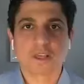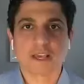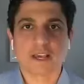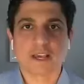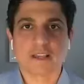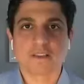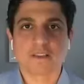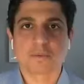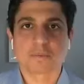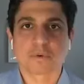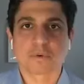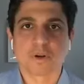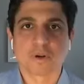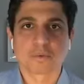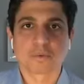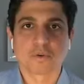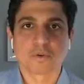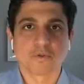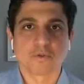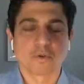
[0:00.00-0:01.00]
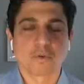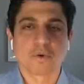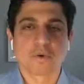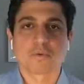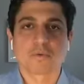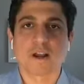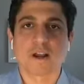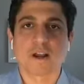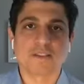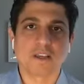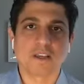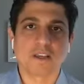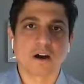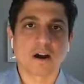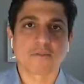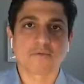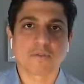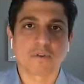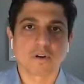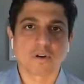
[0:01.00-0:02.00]
get the pre-approval, we write the
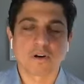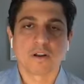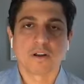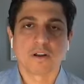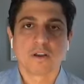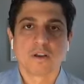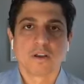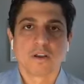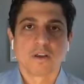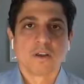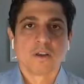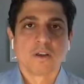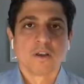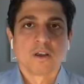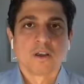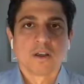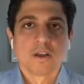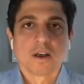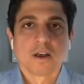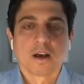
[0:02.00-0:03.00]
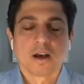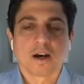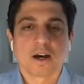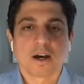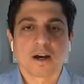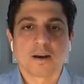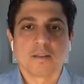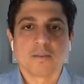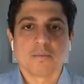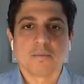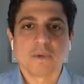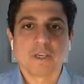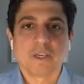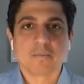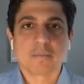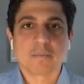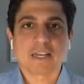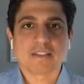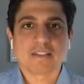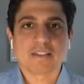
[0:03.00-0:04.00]
offer. Me
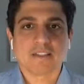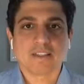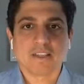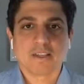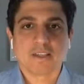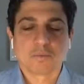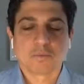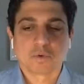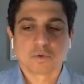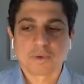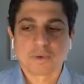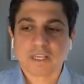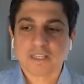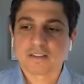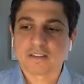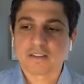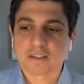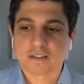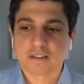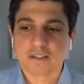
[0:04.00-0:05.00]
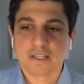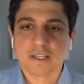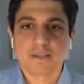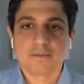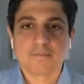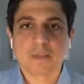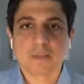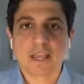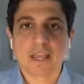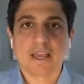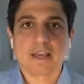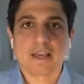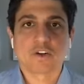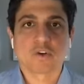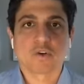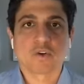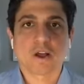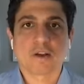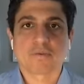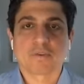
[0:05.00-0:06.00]
and my team will basically
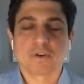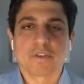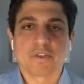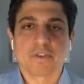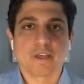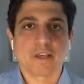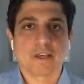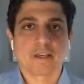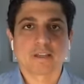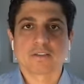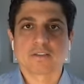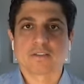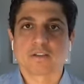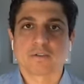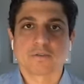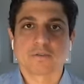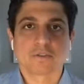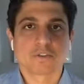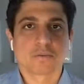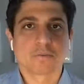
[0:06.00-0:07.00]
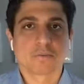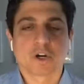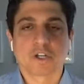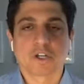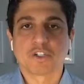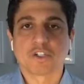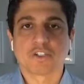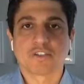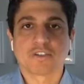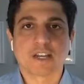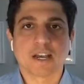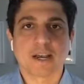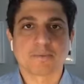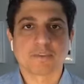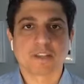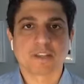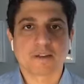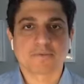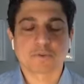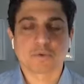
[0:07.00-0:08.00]
handle everything. So there's a bunch of
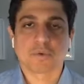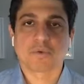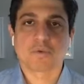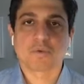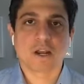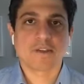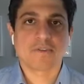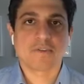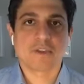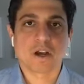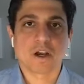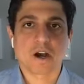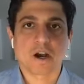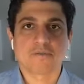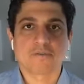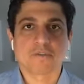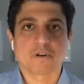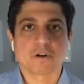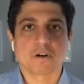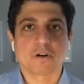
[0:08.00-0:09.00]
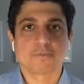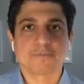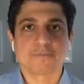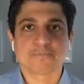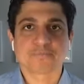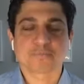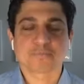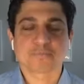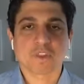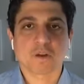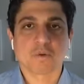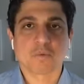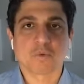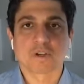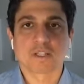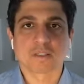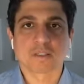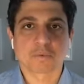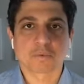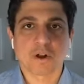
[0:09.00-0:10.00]
steps after we write the offer.
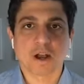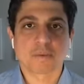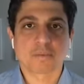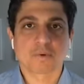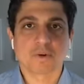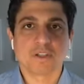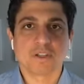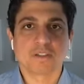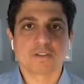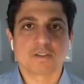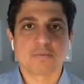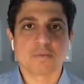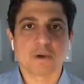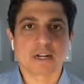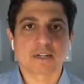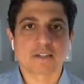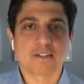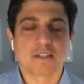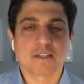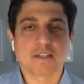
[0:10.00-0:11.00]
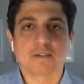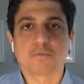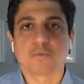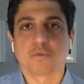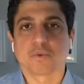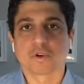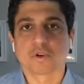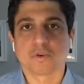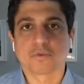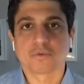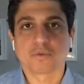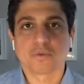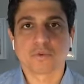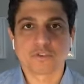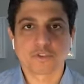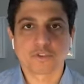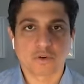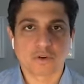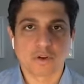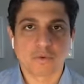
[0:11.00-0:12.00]
We'll get the property inspected. We'll go through
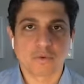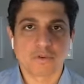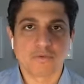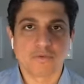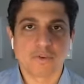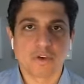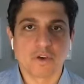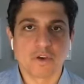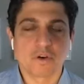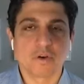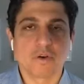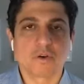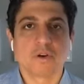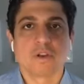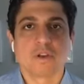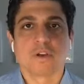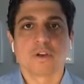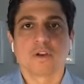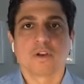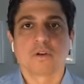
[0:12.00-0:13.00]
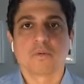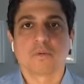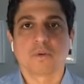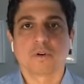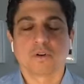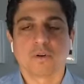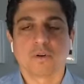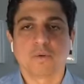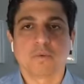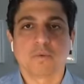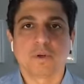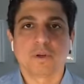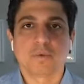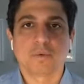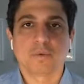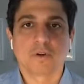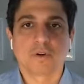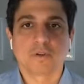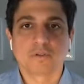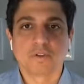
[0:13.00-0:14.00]
attorney review. We
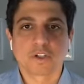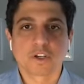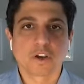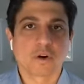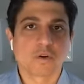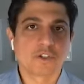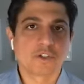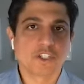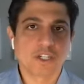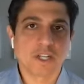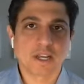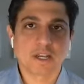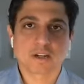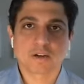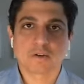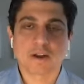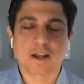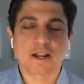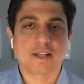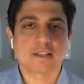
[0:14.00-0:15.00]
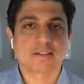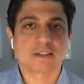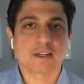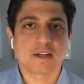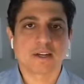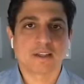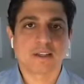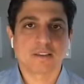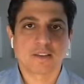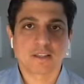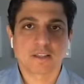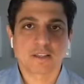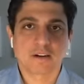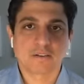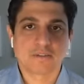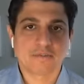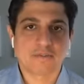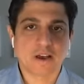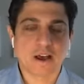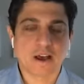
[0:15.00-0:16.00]
will negotiate credits on anything that
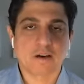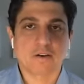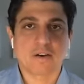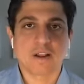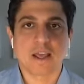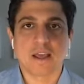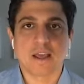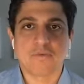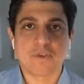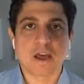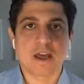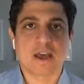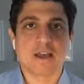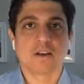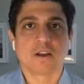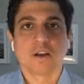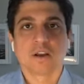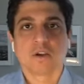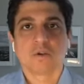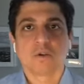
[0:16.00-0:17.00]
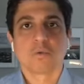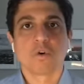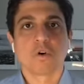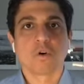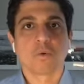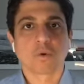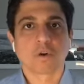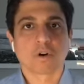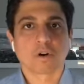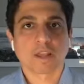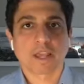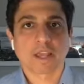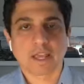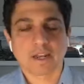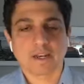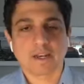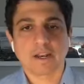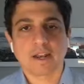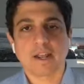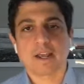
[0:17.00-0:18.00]
are found. And then we'll work
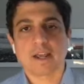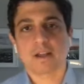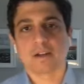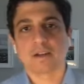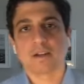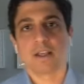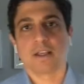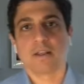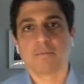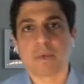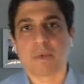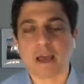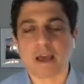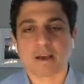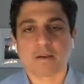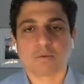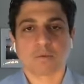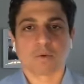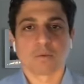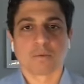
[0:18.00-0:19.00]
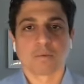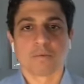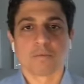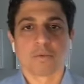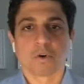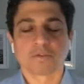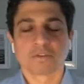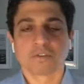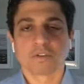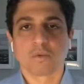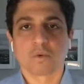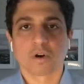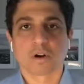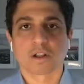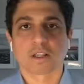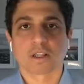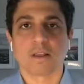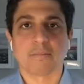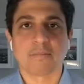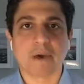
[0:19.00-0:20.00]
hand in hand. Matt will mostly
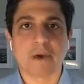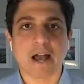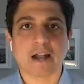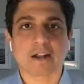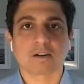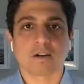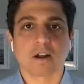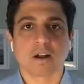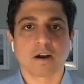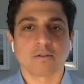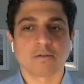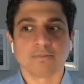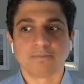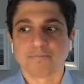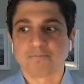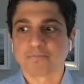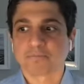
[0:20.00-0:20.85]
work in the background